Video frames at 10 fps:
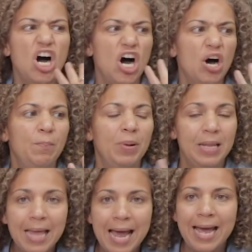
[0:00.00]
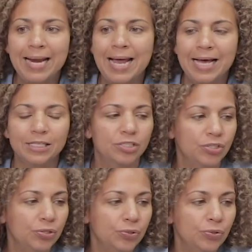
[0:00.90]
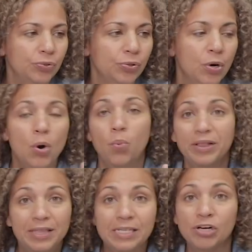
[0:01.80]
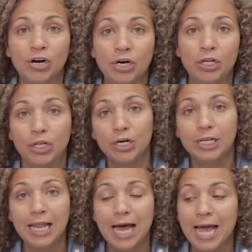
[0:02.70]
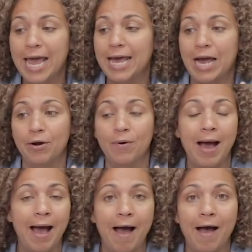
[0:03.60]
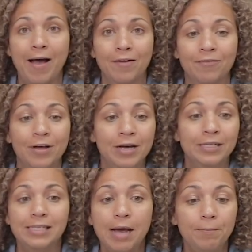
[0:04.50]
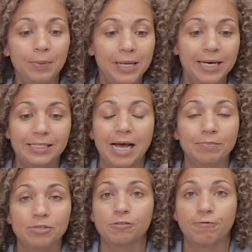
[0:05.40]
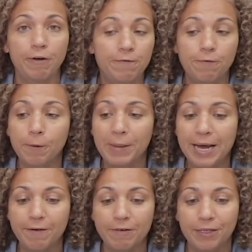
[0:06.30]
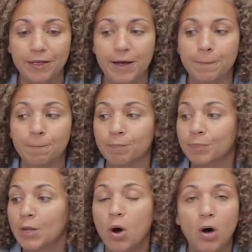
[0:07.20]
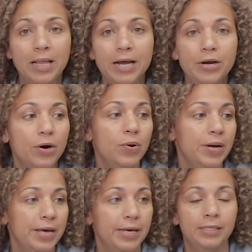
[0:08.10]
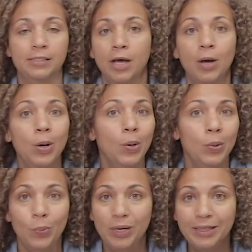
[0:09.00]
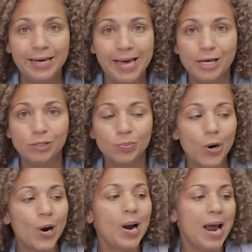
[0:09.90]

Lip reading: a plan as to what things are gonna look like. I don't have templates. I'm just freeforming everything. All I know is what the cakes were